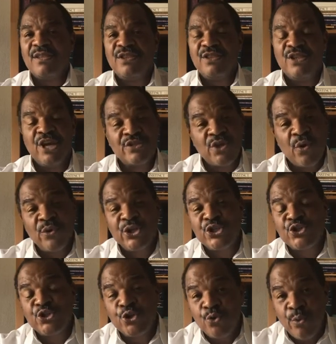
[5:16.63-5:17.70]
There's only
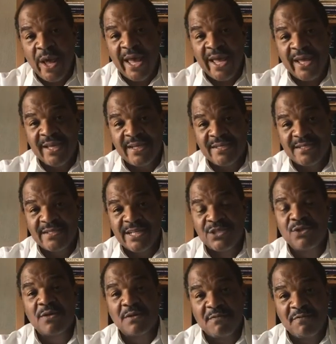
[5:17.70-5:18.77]
two ways that
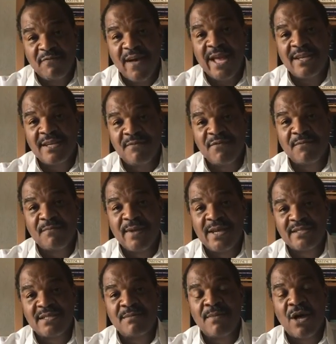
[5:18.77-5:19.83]
you can find
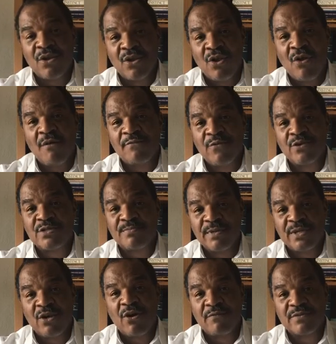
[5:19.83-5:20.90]
information about law enforcement
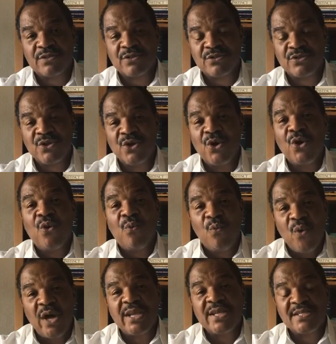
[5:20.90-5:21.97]
officers.
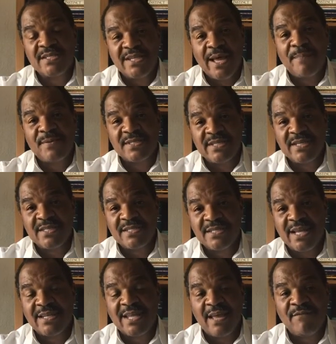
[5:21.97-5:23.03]
One is a deposition
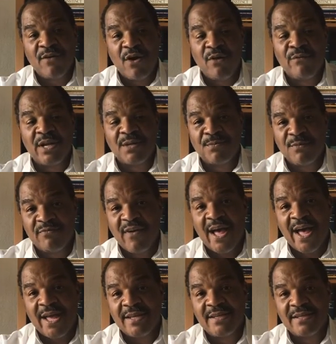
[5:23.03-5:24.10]
that they've already
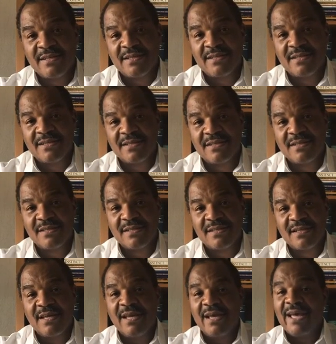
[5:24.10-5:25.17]
provided,
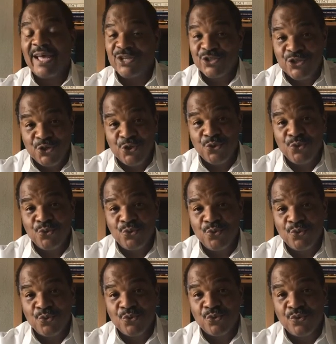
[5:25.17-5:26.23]
and two
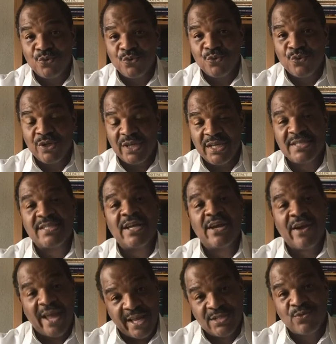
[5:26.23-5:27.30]
is their
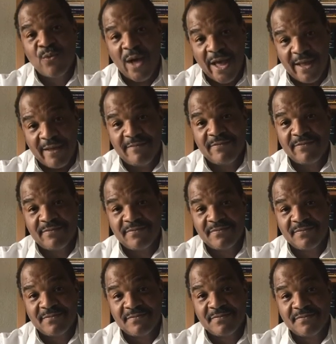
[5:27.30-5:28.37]
ex-wife
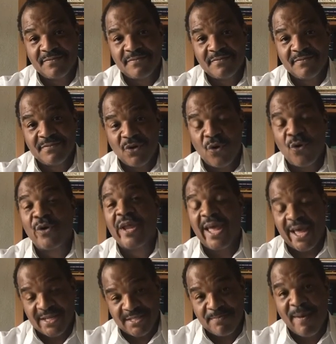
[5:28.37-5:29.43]
or their
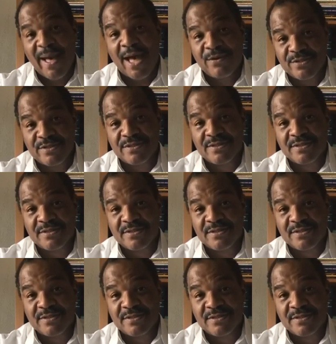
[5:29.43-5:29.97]
ex-spouse.